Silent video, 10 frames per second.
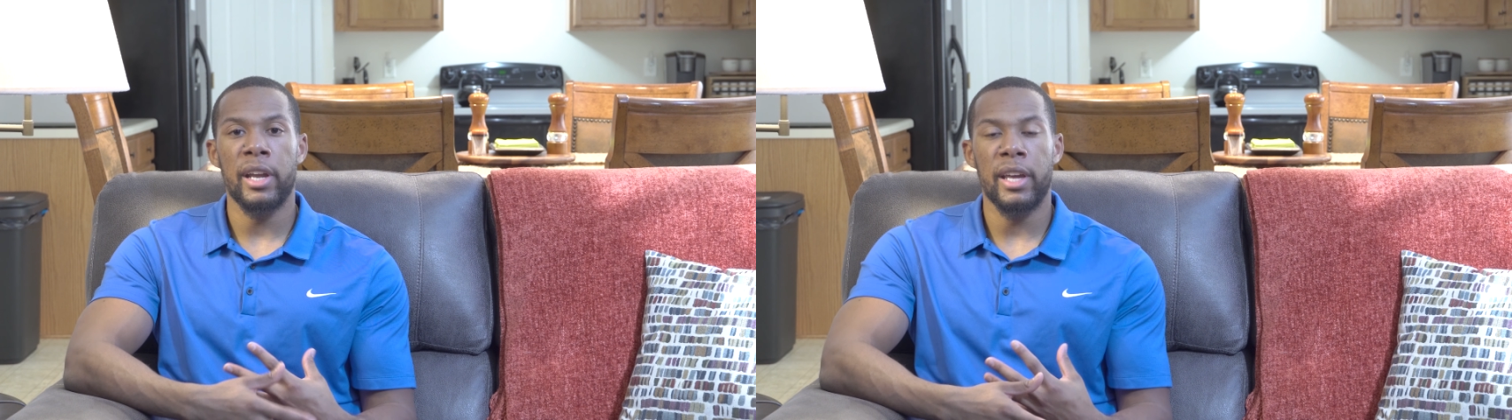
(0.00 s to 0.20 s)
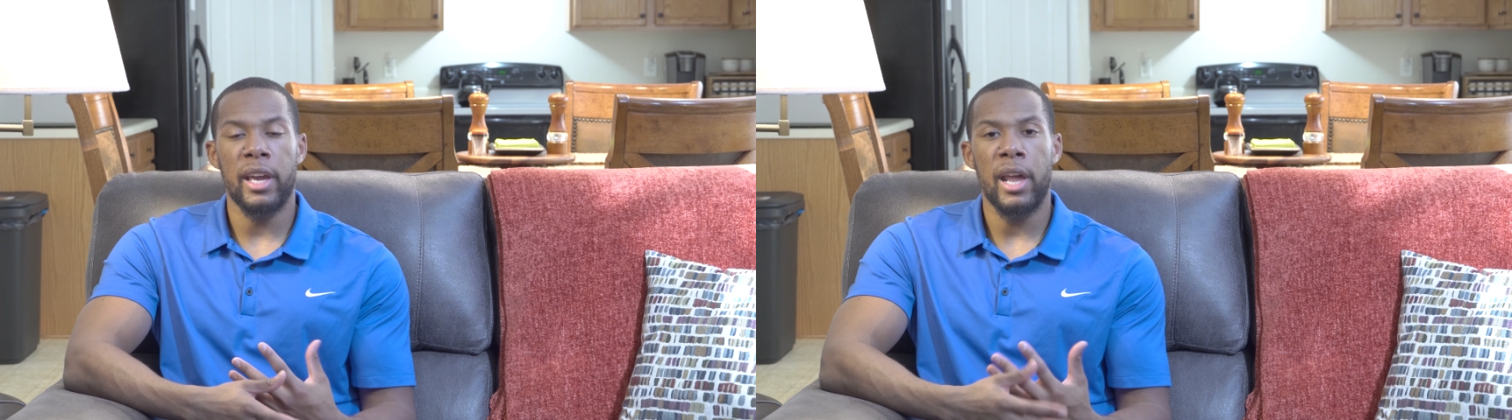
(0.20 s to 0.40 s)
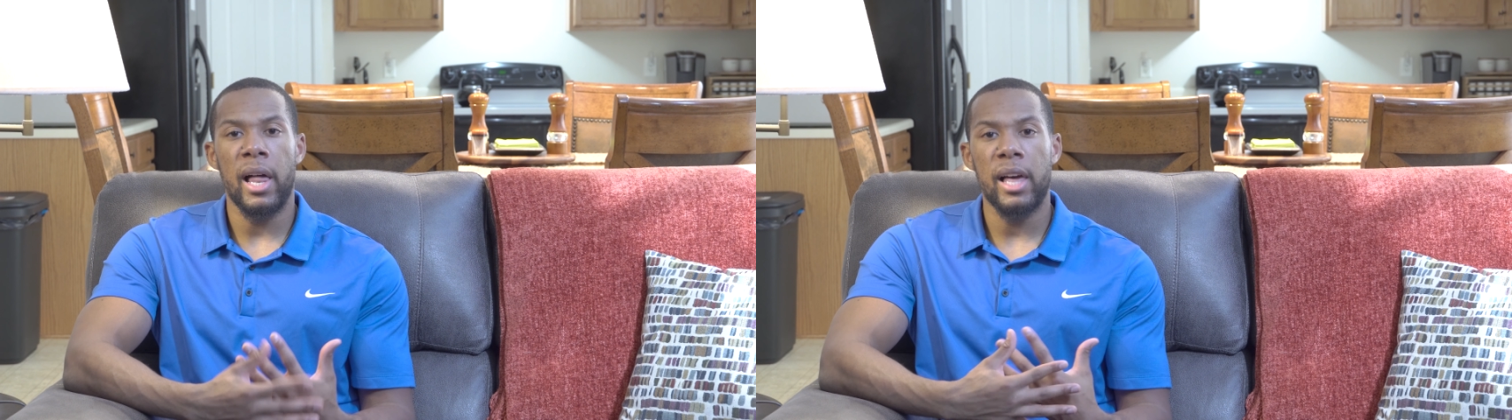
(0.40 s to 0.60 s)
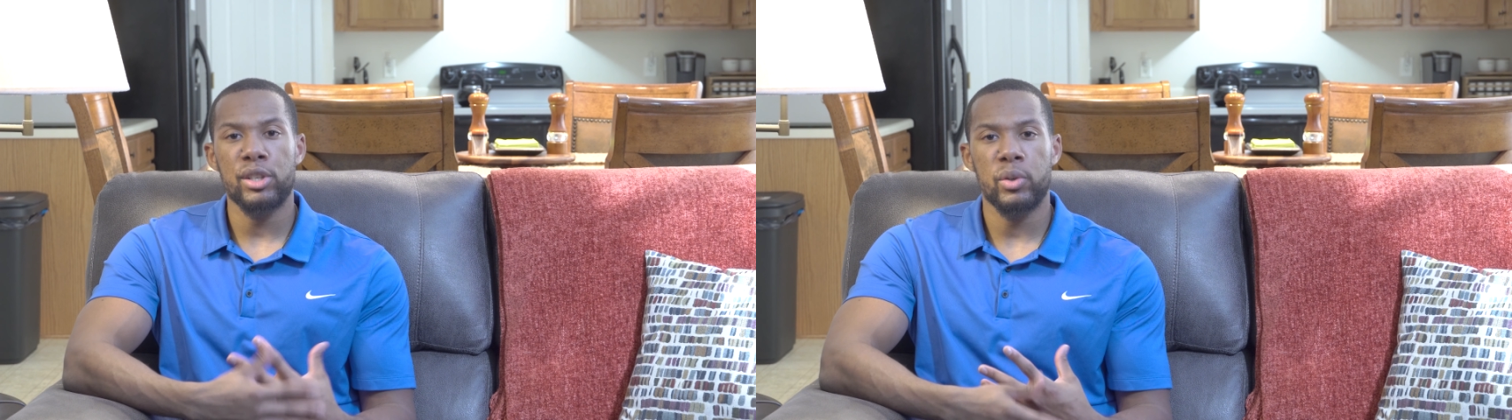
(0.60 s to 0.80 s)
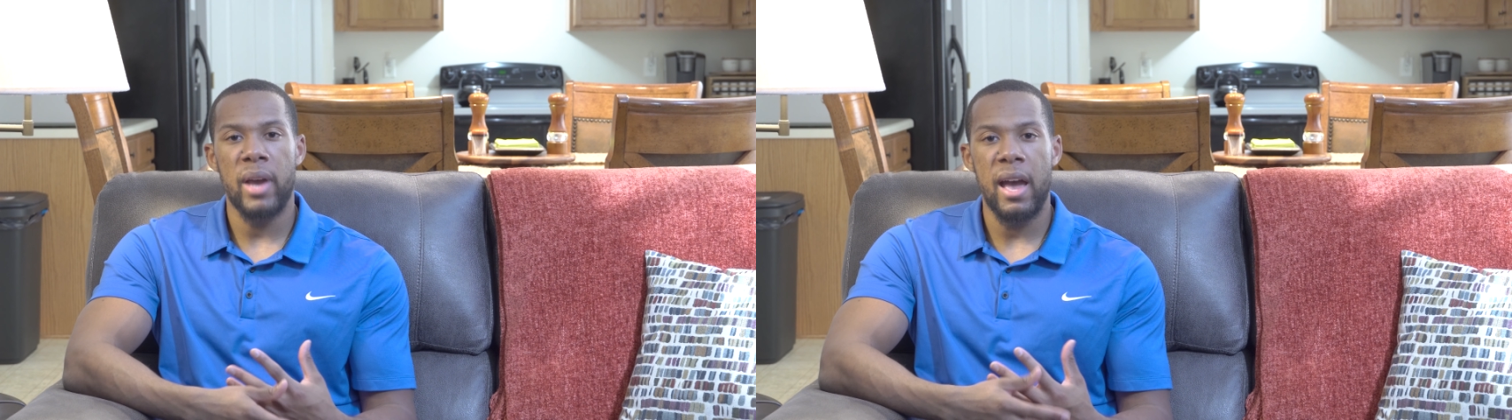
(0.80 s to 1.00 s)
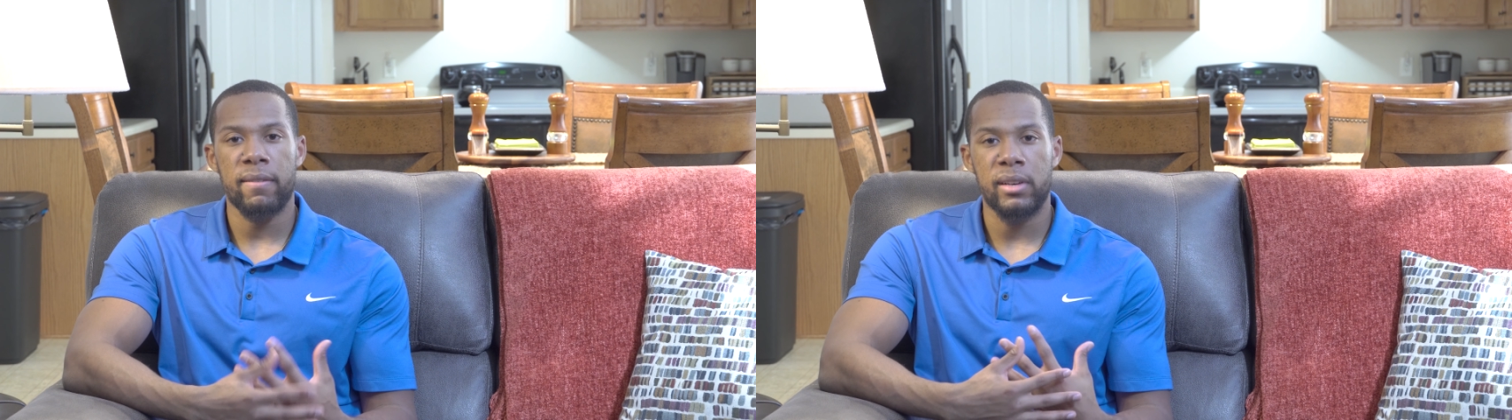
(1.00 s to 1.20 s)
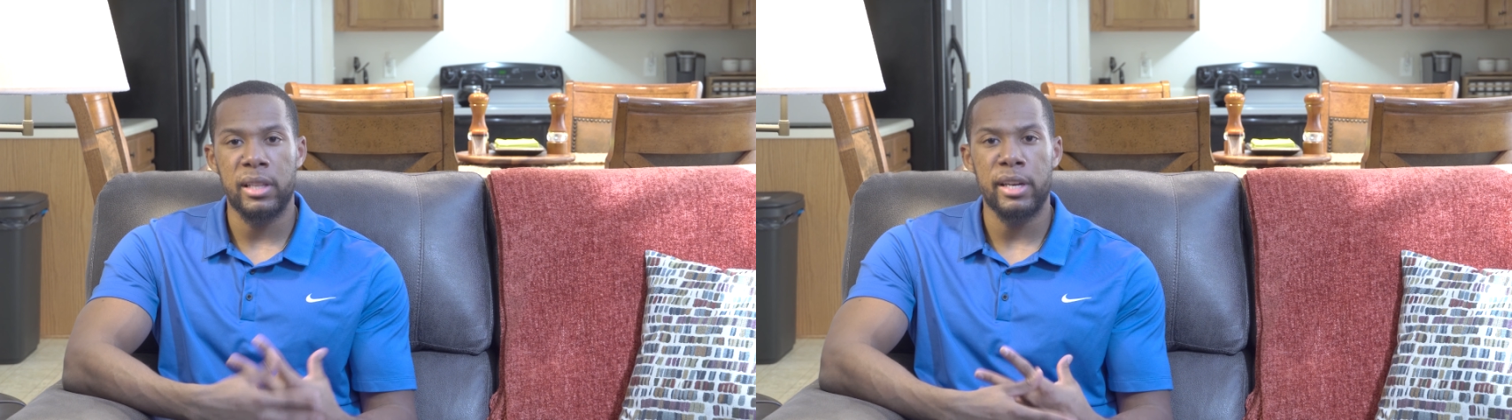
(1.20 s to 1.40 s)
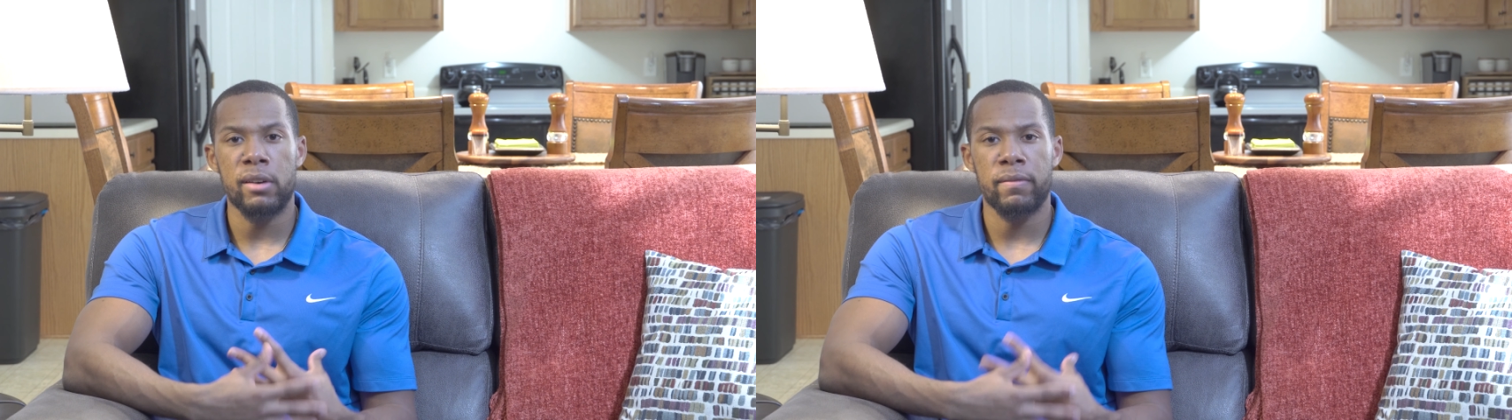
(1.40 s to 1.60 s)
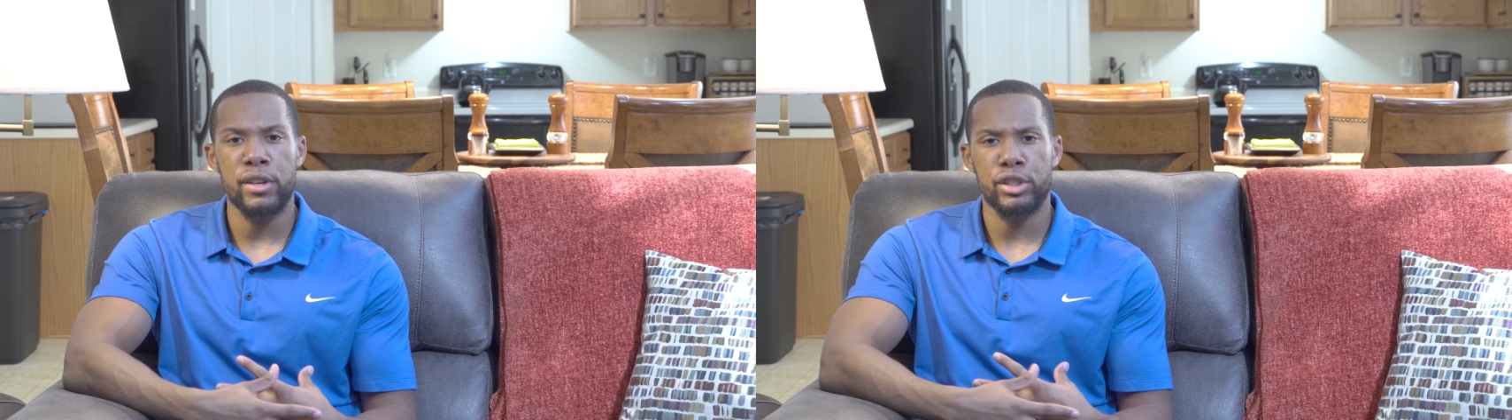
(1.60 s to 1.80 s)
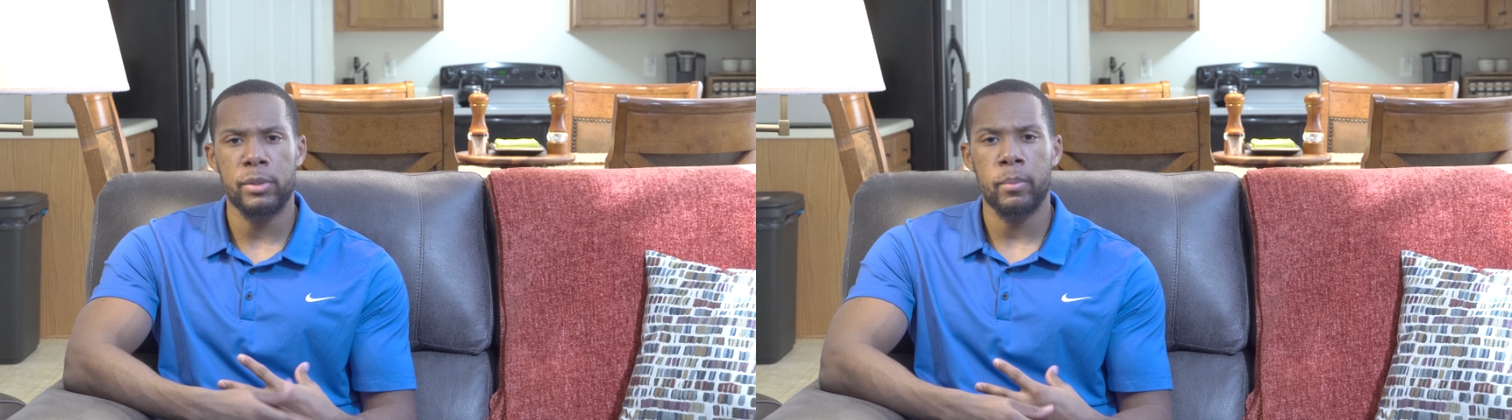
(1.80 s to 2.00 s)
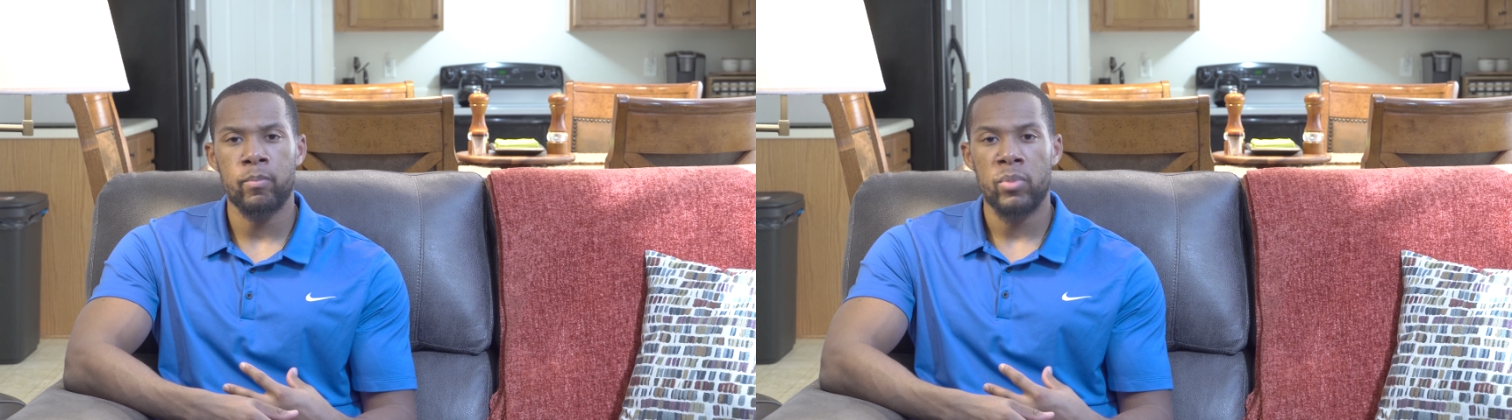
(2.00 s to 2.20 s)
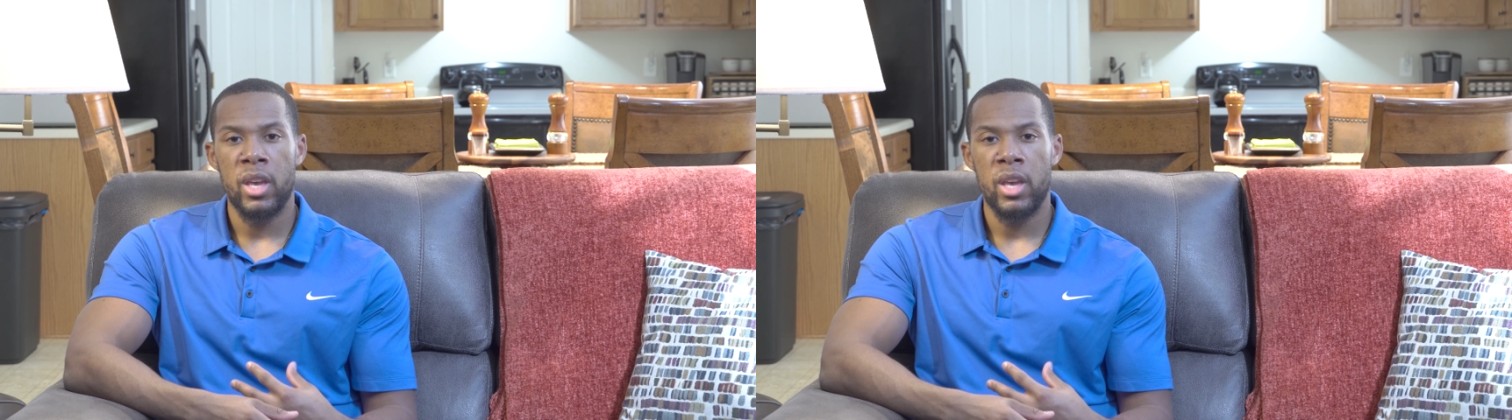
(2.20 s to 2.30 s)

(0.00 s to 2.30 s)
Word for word: it allows you to have clear vision